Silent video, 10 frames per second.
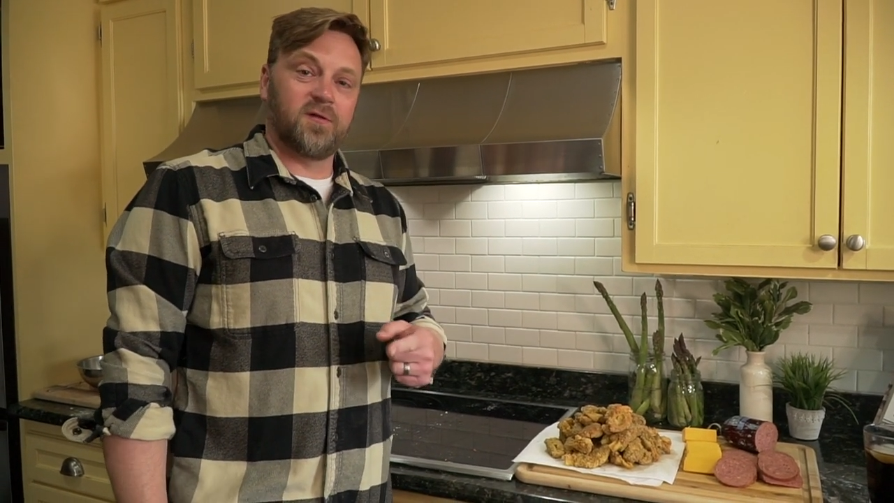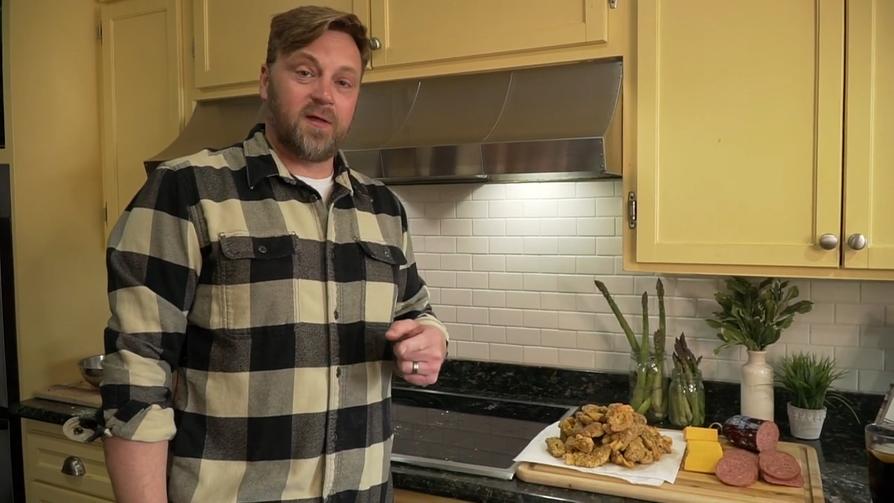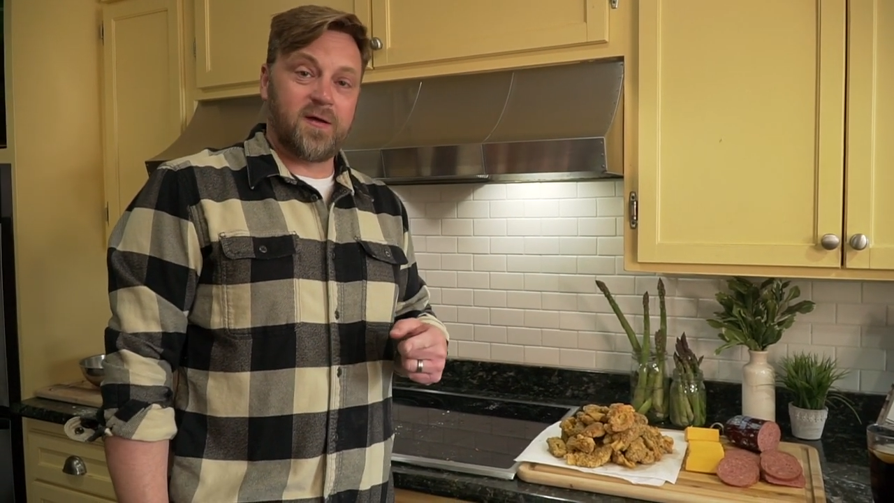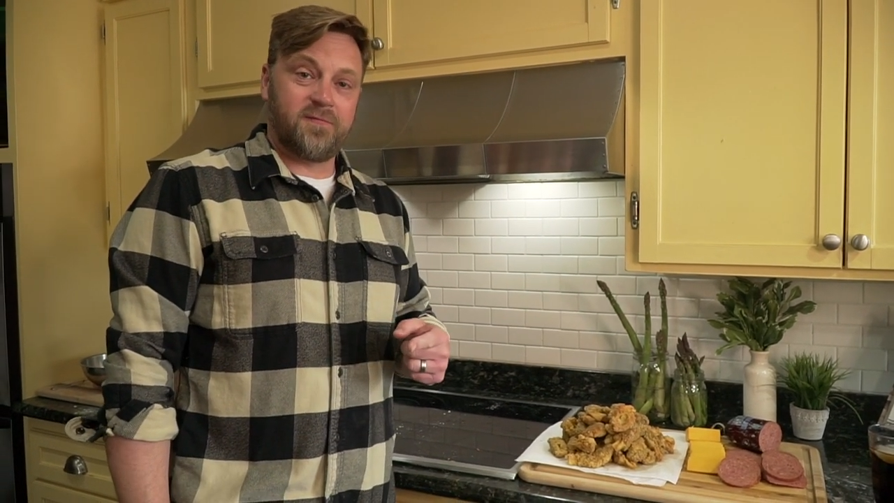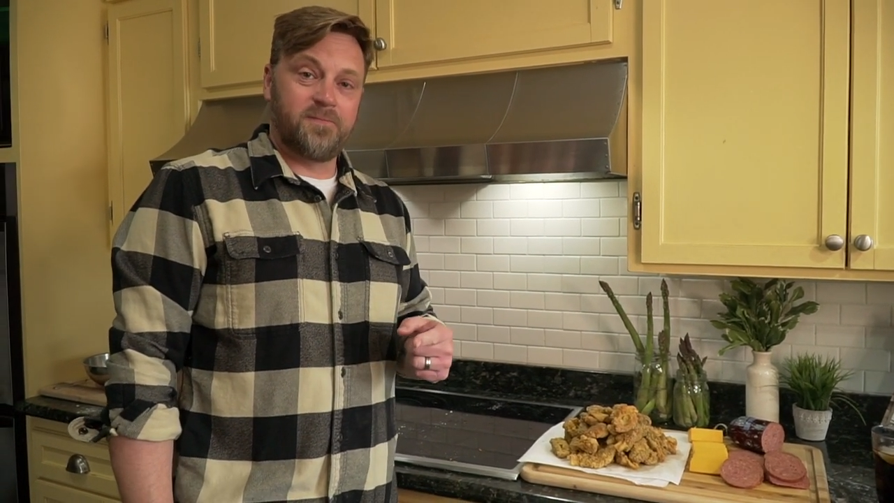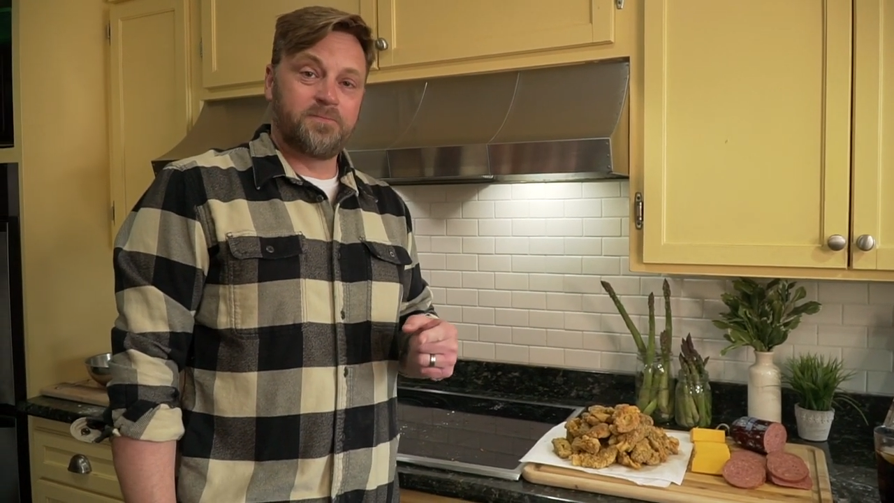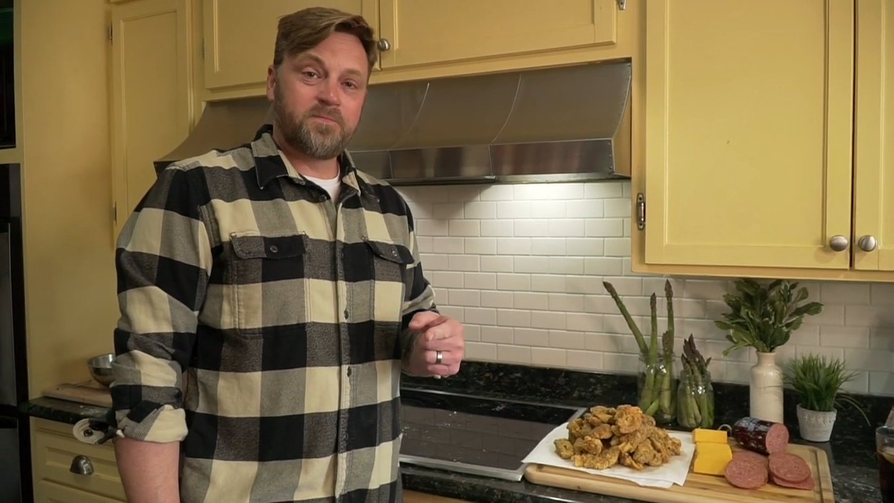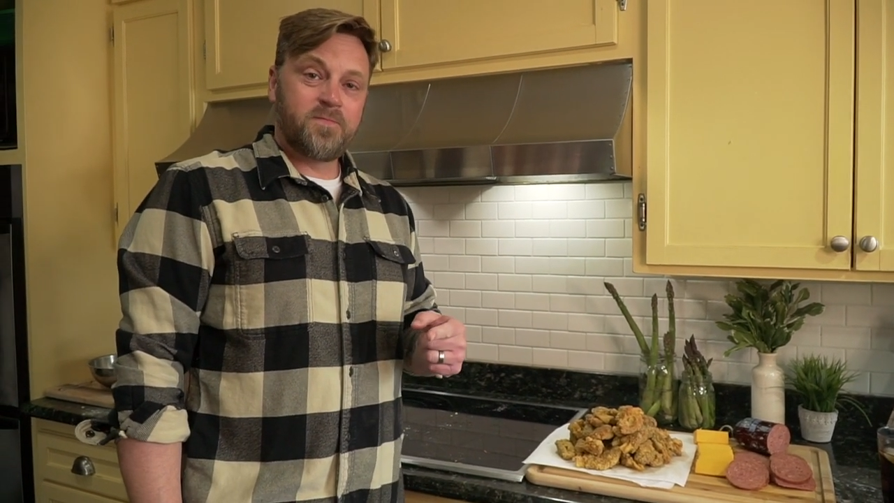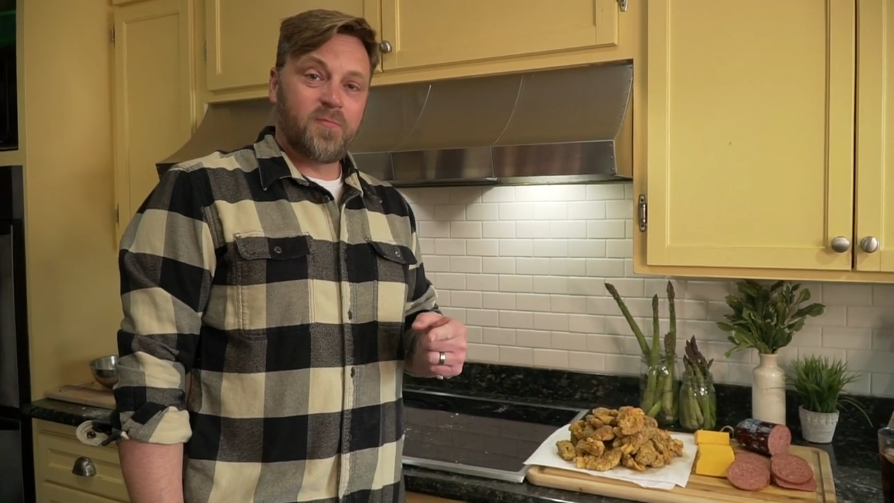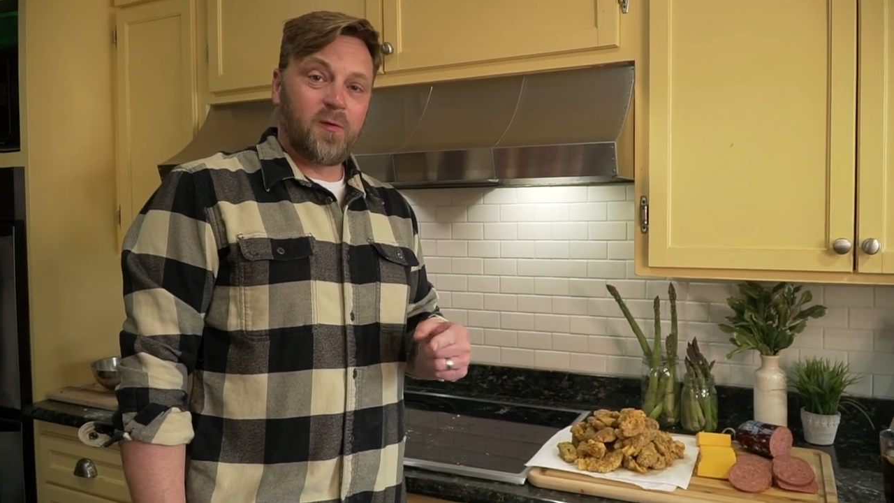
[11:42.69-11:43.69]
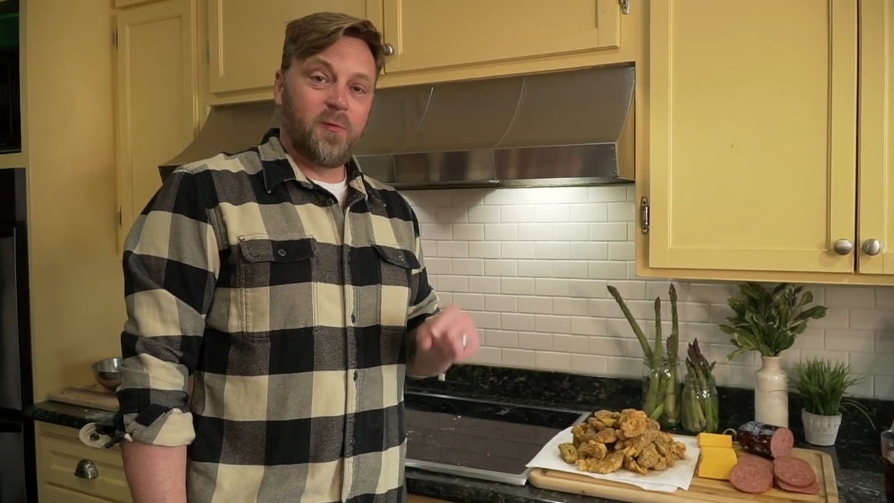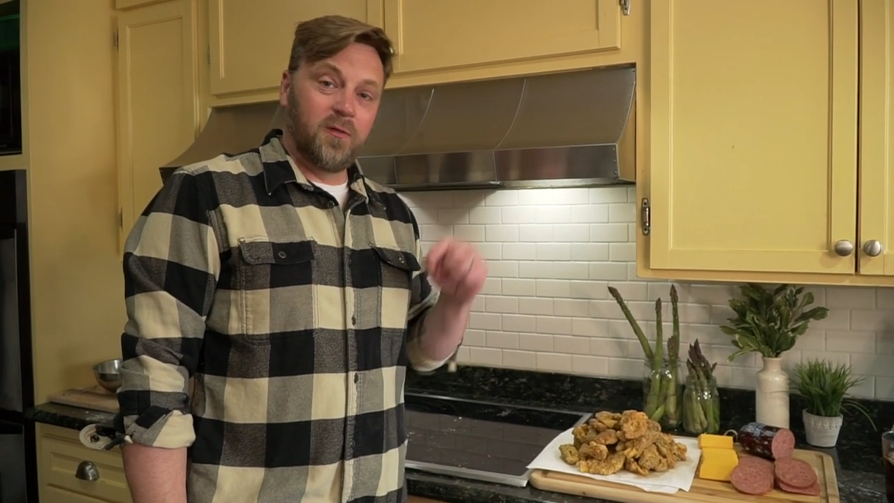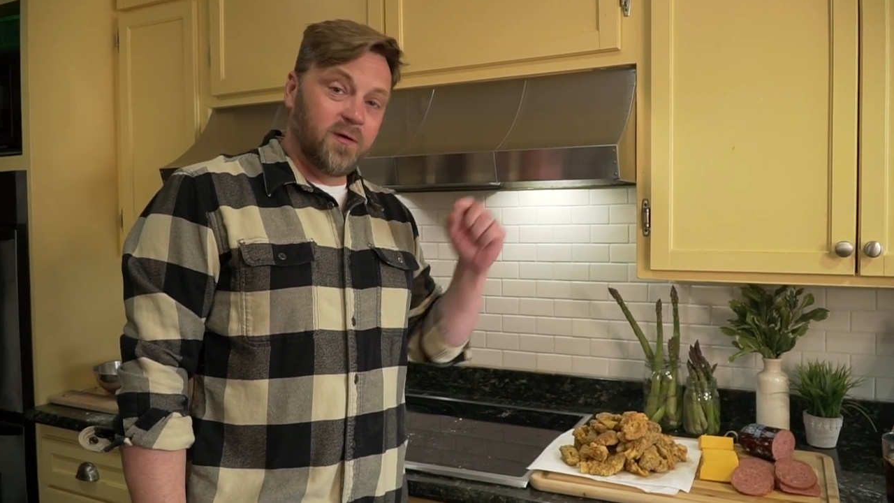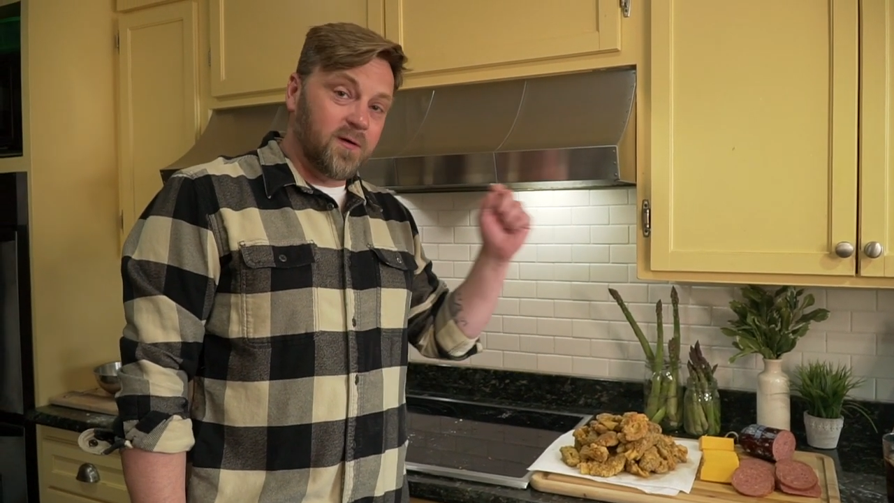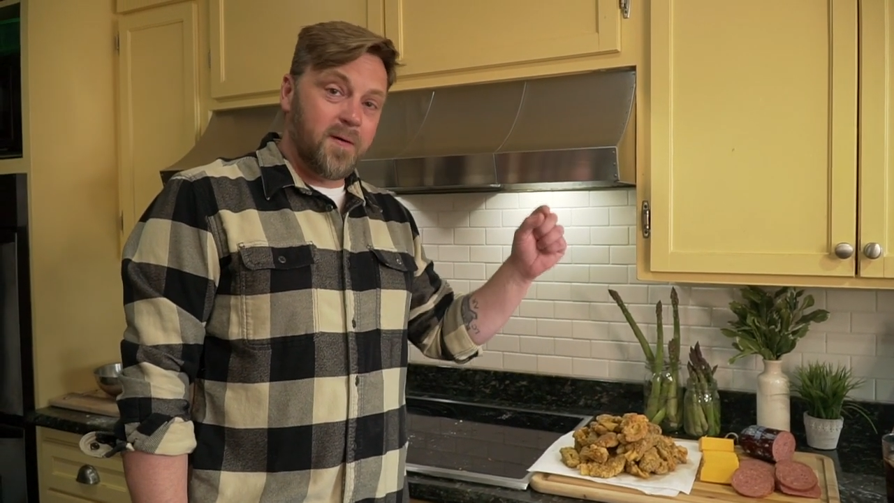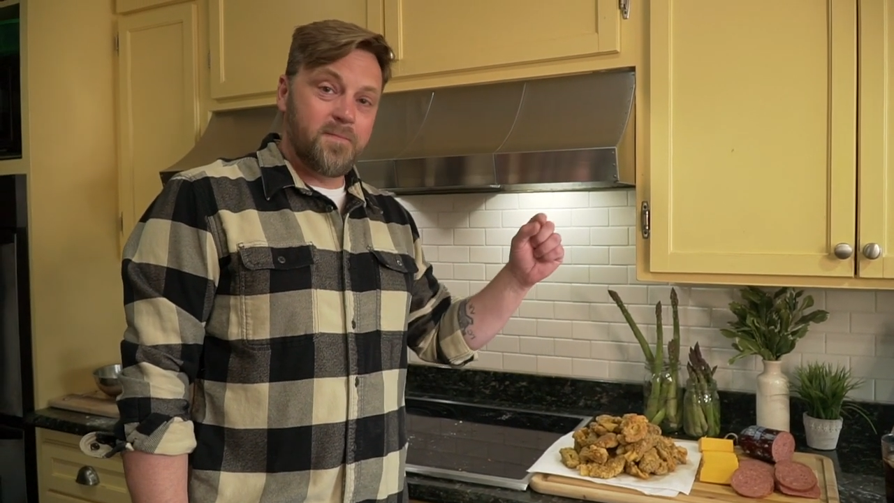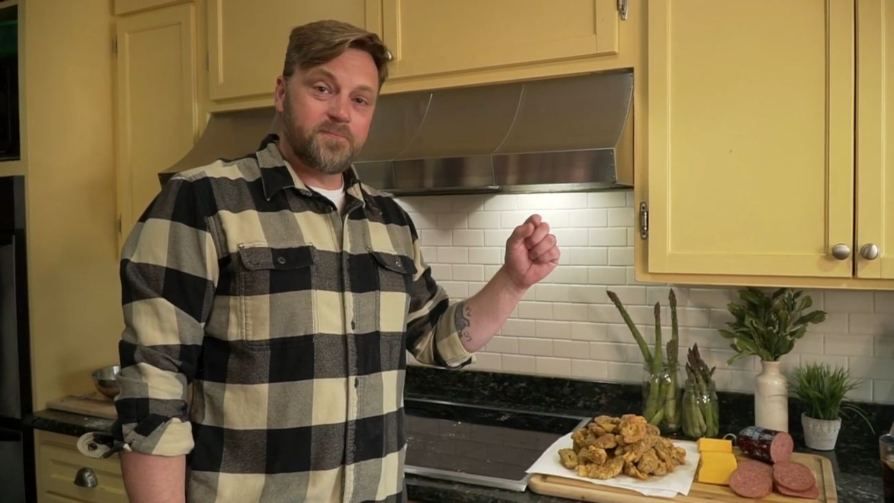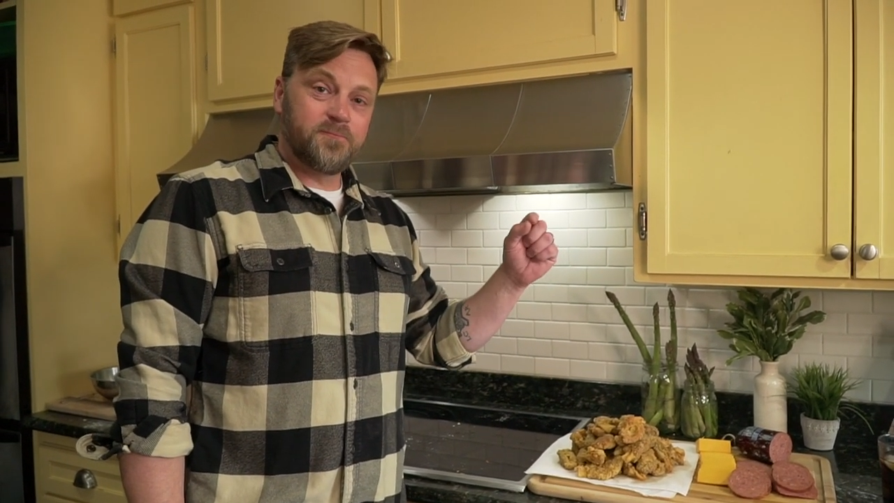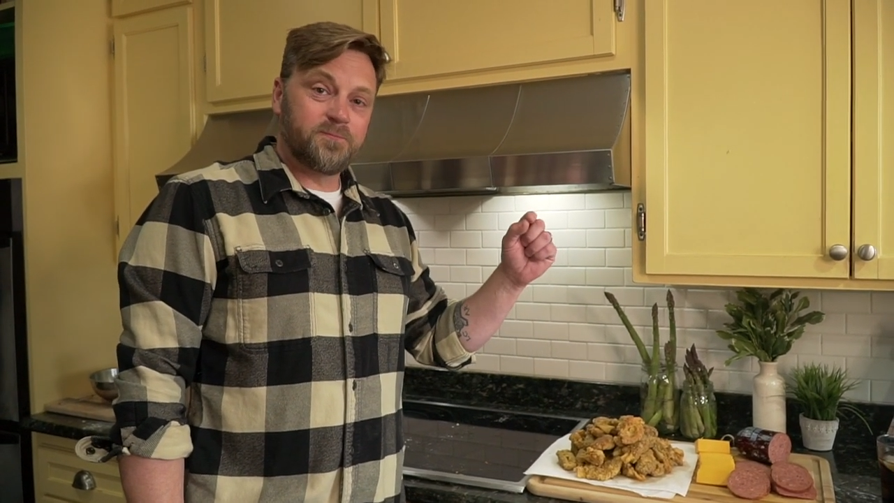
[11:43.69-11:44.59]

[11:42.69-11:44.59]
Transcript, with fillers: to life. We look up,